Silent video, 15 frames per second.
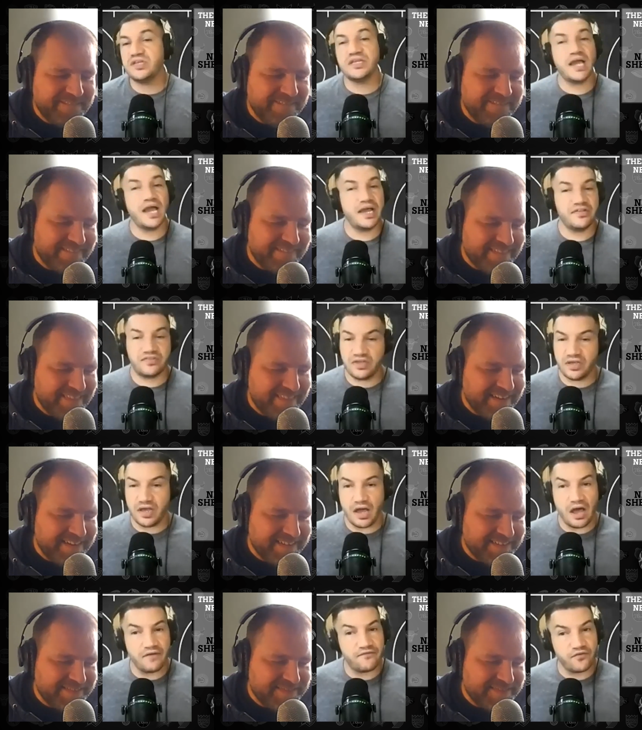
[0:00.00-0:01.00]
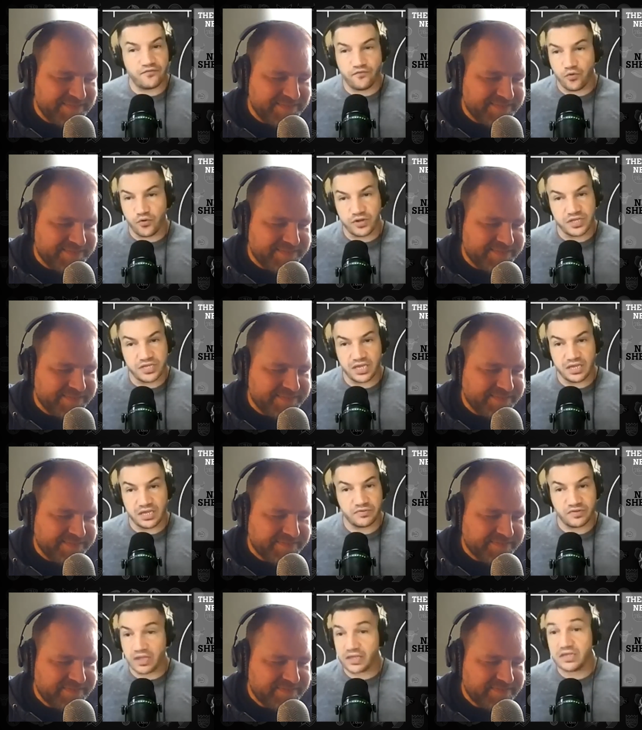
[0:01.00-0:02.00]
Speaker 1: guys get hot for 40
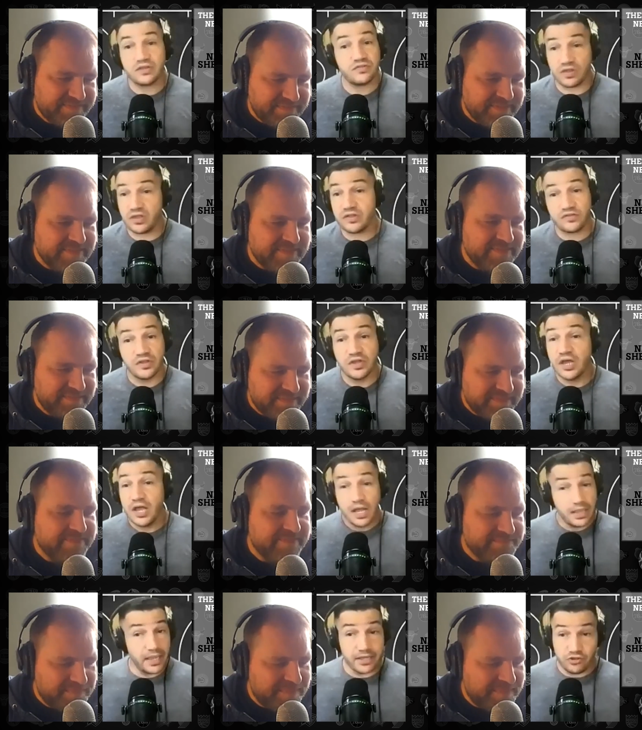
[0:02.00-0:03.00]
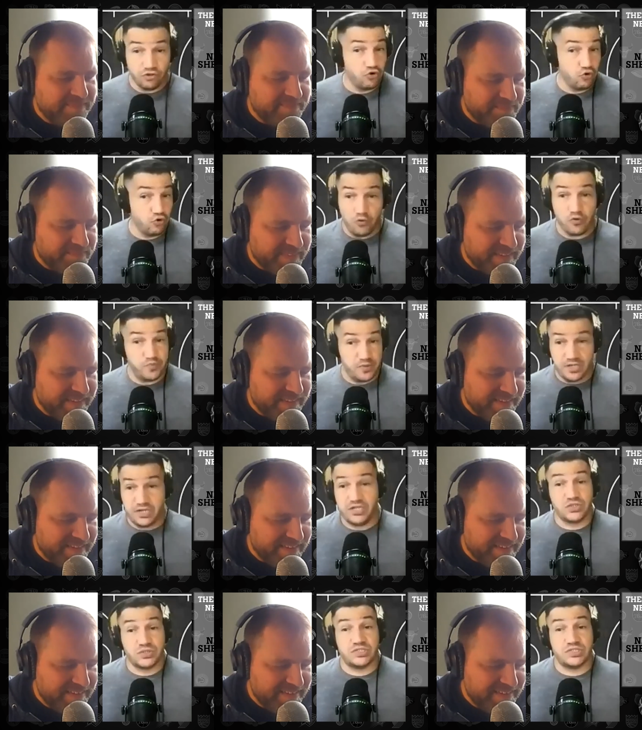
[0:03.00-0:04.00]
games. Like it's it's like you know what would be an
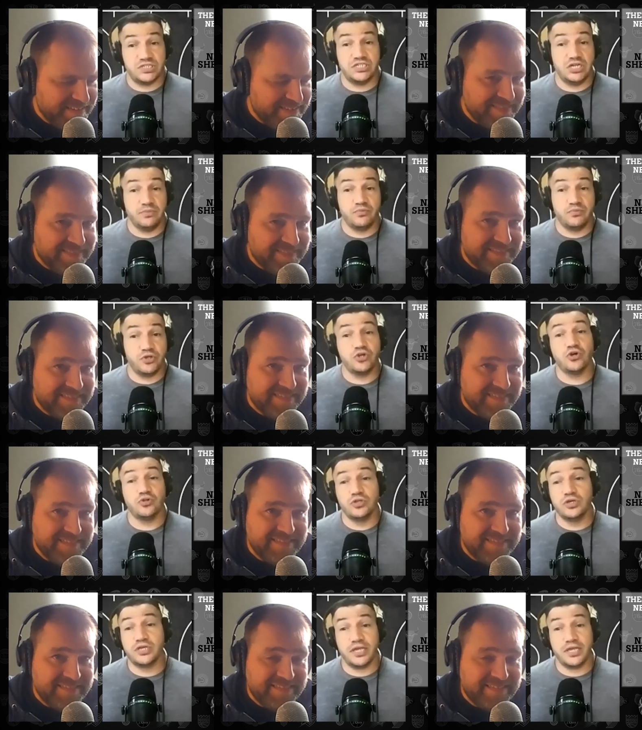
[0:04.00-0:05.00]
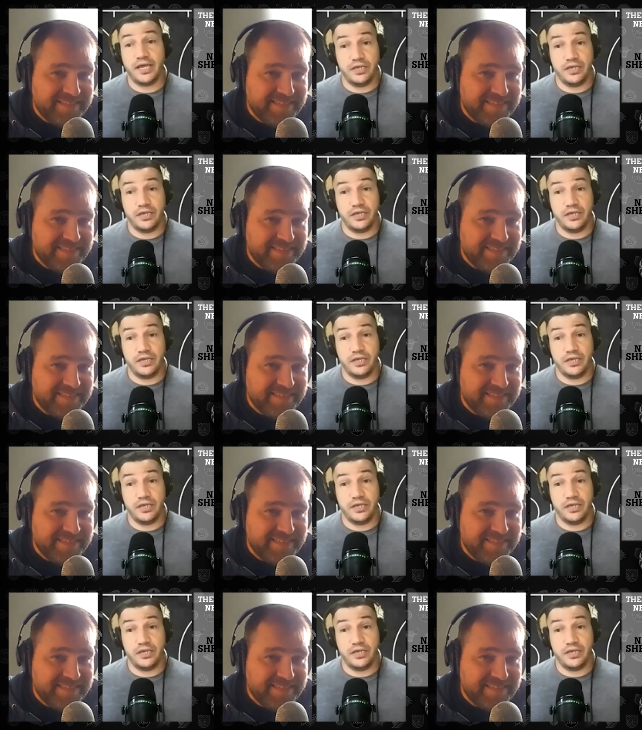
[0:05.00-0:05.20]
interesting number to go look at